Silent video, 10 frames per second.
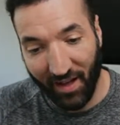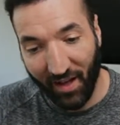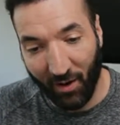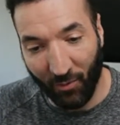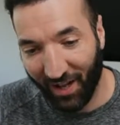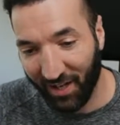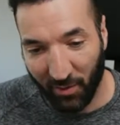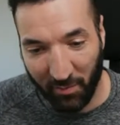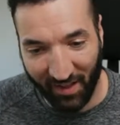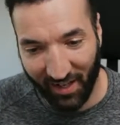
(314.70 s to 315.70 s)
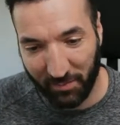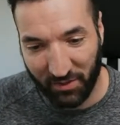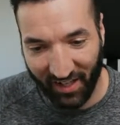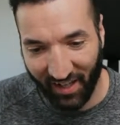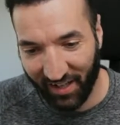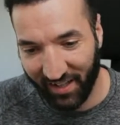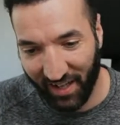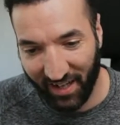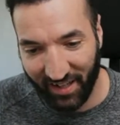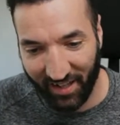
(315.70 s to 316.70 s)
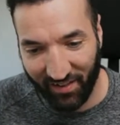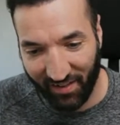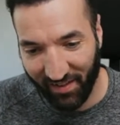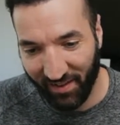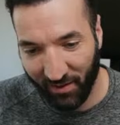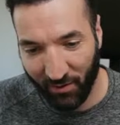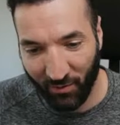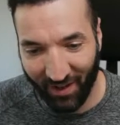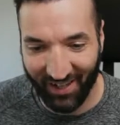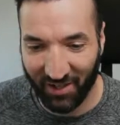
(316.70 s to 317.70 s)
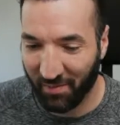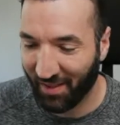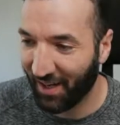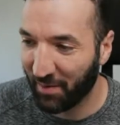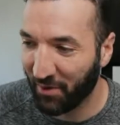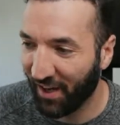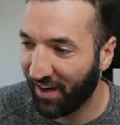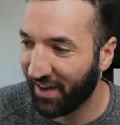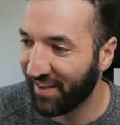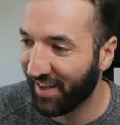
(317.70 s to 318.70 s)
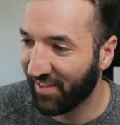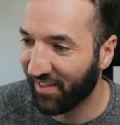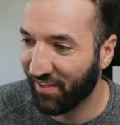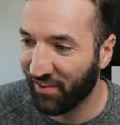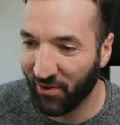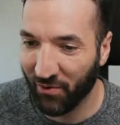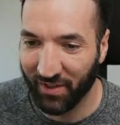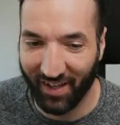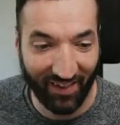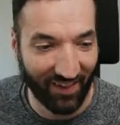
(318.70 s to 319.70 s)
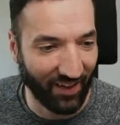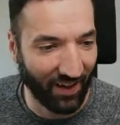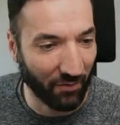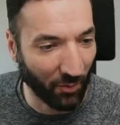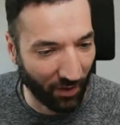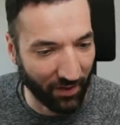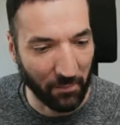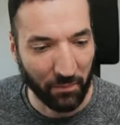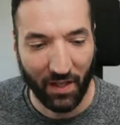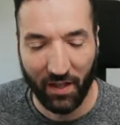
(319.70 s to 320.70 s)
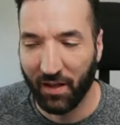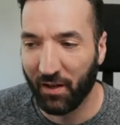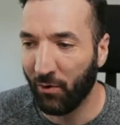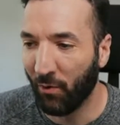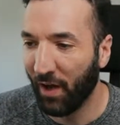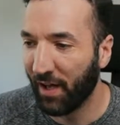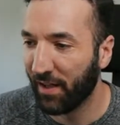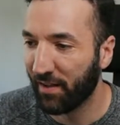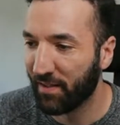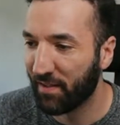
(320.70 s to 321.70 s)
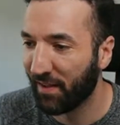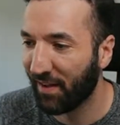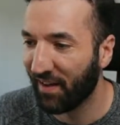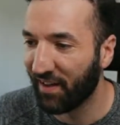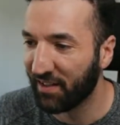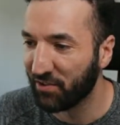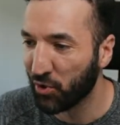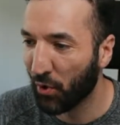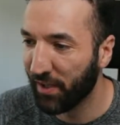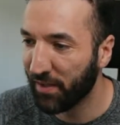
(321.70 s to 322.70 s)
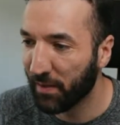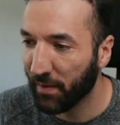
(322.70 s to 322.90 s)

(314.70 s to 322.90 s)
Wa alaikum salam, Sheikh Adnan. Nice to see you. Wa alaikum salam, Rehan. Nice to see you. Nice to see everyone who has joined.